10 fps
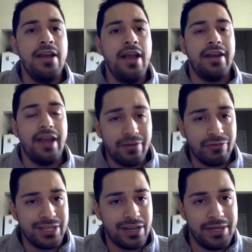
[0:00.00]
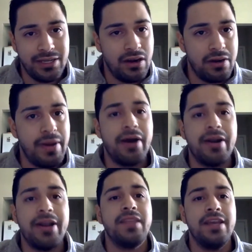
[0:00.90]
And every time I talk about
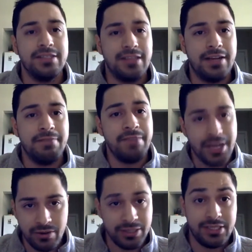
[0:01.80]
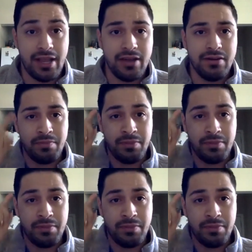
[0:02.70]
it, it is like a video cassette